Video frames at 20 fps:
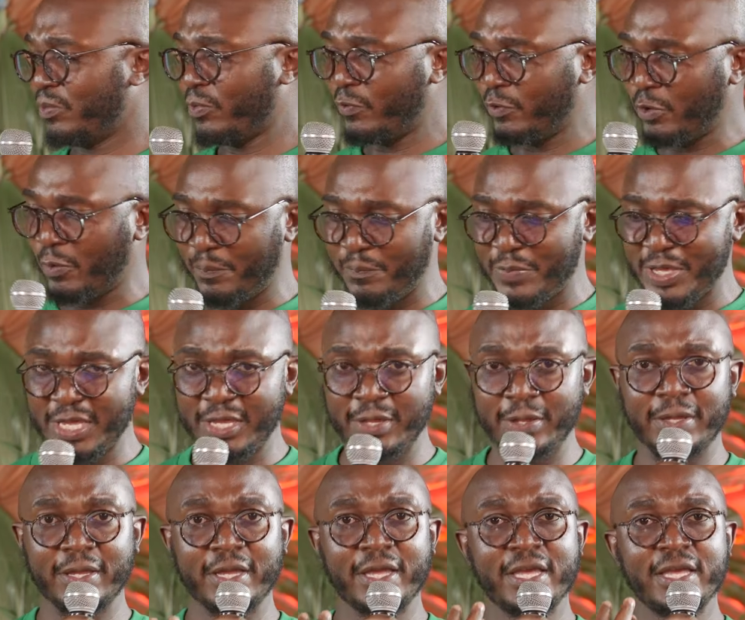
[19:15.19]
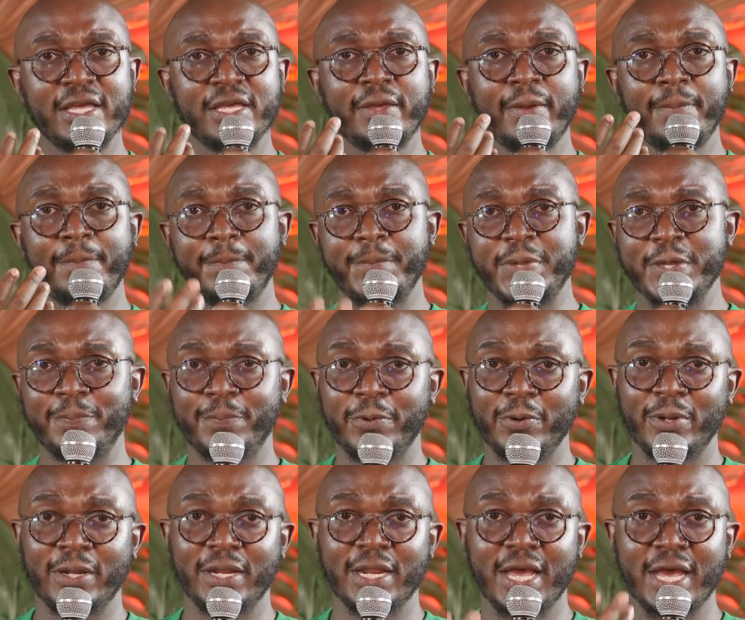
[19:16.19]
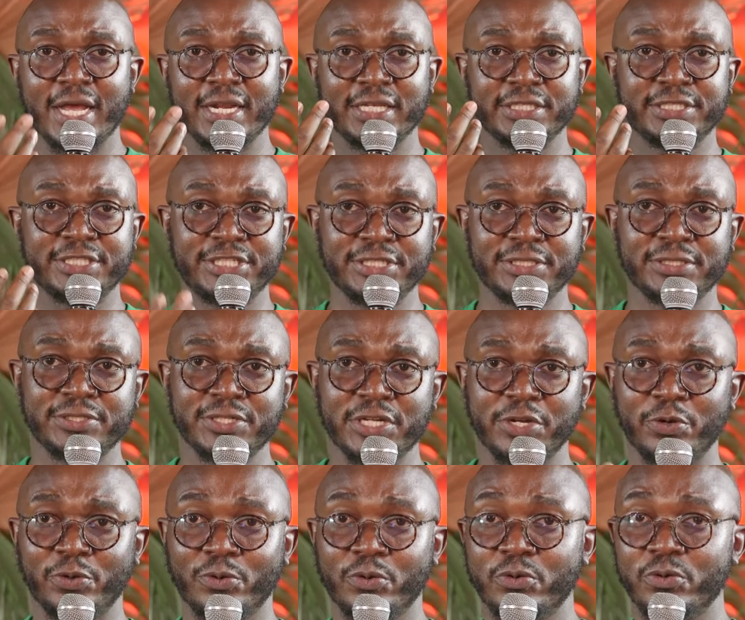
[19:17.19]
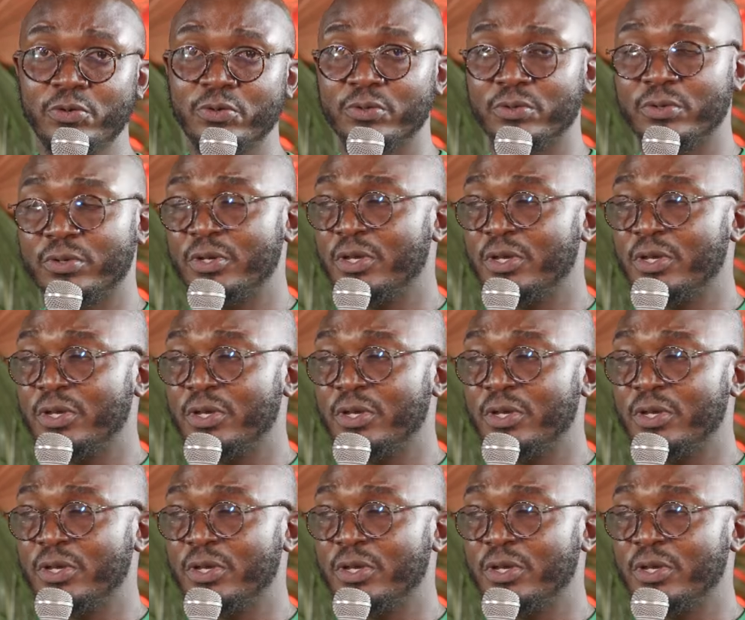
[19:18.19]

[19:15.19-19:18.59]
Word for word: from being people and the children who